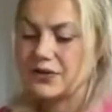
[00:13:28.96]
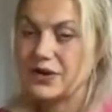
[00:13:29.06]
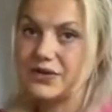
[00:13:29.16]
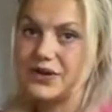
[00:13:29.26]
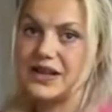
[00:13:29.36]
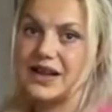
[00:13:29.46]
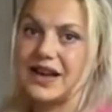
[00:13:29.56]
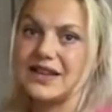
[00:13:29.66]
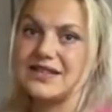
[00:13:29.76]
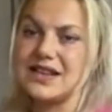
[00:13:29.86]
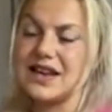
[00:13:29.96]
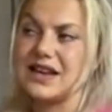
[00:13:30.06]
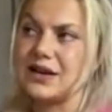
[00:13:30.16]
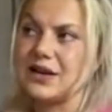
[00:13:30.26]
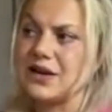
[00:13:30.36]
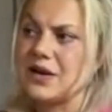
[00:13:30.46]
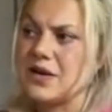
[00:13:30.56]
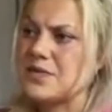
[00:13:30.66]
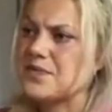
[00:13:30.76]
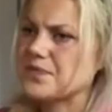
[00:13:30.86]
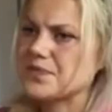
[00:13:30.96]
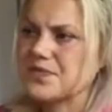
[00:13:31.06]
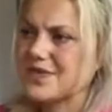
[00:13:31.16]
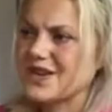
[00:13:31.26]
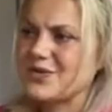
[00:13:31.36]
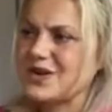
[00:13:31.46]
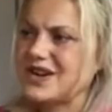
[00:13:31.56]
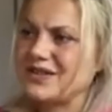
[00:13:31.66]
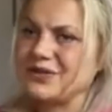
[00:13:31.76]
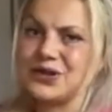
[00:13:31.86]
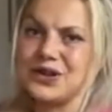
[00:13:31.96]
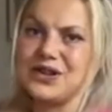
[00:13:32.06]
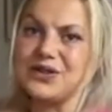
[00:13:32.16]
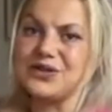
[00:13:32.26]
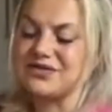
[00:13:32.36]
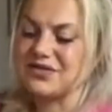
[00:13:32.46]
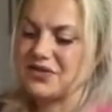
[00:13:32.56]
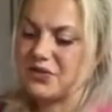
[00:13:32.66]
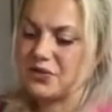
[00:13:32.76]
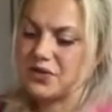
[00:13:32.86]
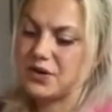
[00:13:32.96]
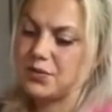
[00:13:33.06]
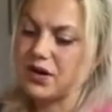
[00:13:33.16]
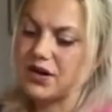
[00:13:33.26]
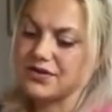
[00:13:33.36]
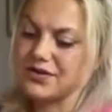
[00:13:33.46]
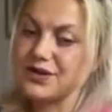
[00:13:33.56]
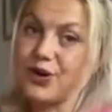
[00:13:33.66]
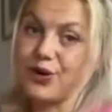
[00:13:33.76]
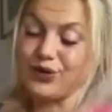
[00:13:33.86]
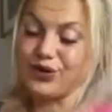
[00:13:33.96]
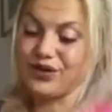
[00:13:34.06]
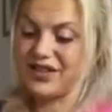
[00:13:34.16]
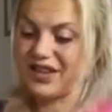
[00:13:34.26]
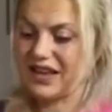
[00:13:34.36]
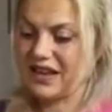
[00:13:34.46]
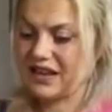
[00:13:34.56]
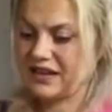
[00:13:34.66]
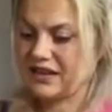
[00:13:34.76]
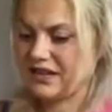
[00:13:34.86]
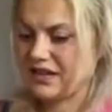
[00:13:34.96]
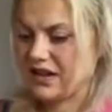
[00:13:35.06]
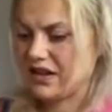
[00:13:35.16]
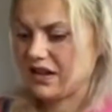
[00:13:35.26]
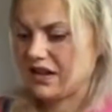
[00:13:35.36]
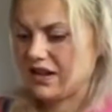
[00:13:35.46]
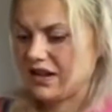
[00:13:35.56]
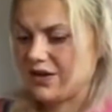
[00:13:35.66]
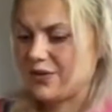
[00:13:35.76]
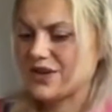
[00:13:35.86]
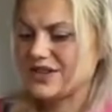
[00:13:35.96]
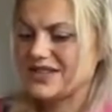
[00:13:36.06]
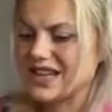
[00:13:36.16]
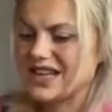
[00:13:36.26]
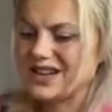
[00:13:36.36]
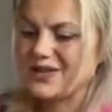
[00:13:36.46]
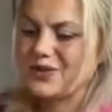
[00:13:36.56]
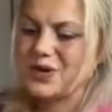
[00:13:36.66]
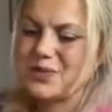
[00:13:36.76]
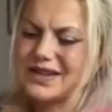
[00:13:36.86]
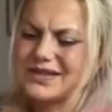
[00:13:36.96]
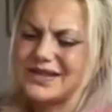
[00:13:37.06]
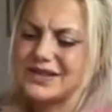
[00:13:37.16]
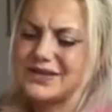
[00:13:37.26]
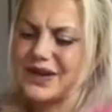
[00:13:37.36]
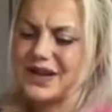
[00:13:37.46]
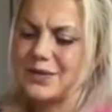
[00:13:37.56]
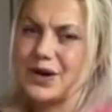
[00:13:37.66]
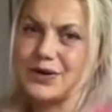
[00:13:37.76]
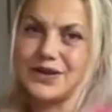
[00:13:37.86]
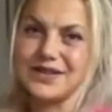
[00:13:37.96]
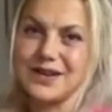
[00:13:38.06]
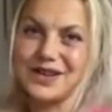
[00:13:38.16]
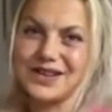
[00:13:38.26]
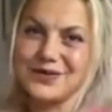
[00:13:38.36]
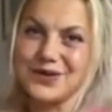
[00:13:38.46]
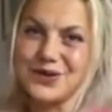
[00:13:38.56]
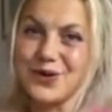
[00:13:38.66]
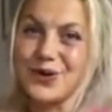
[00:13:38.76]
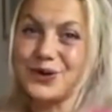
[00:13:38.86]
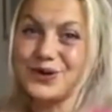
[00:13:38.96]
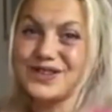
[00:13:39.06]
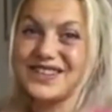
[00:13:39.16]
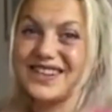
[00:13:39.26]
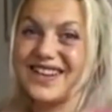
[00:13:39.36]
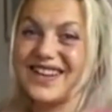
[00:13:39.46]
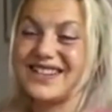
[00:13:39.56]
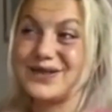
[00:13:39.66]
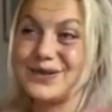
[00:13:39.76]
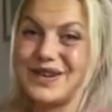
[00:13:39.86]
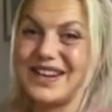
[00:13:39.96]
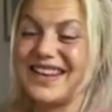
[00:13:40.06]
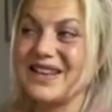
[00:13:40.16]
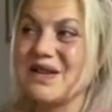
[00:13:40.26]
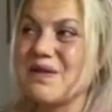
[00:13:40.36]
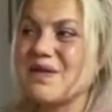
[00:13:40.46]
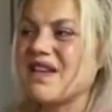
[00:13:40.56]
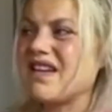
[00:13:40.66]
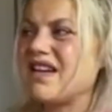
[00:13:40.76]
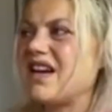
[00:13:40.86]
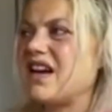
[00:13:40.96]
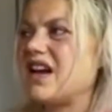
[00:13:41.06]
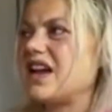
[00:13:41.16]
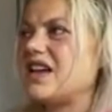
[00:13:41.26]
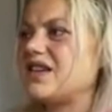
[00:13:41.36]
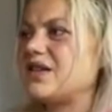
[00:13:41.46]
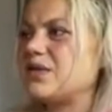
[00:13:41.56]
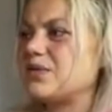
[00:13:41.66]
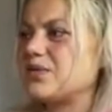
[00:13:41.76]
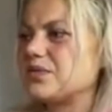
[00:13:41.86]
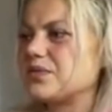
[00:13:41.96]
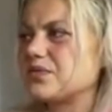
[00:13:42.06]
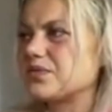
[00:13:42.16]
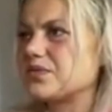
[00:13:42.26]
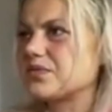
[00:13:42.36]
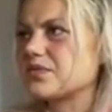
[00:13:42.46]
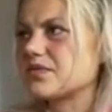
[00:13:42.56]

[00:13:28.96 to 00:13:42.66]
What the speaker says: Re-realize that we are never alone. We are part of the whole. And once again, we're back to this thing about us having different roles to play. And